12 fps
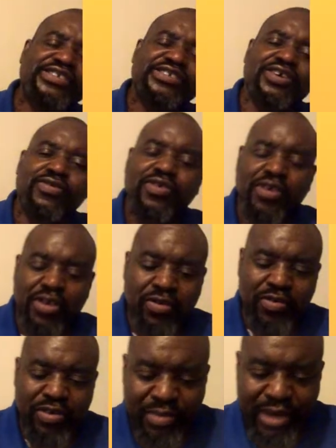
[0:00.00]
So
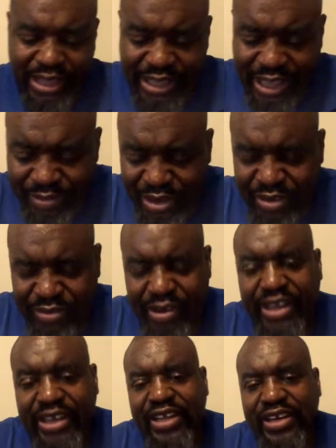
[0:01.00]
when Mike came in the
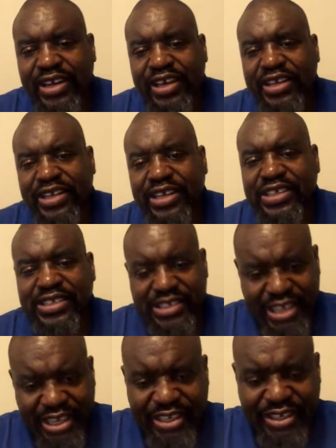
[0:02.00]
ring that night, he
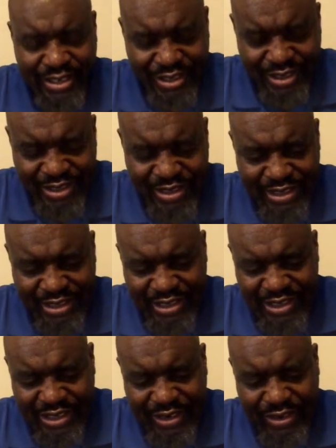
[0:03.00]
said it
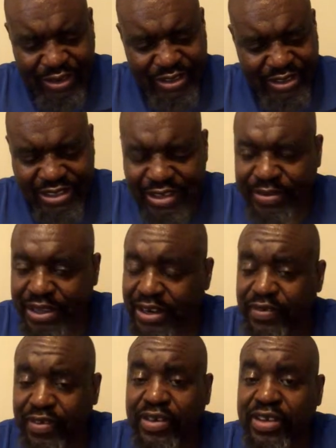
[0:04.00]
on some
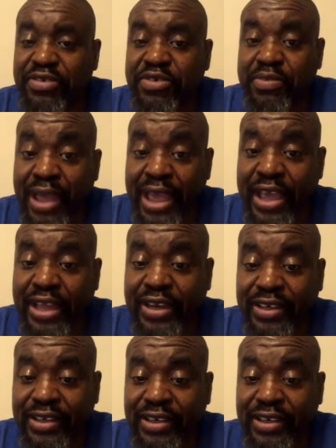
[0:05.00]
interview. He was mad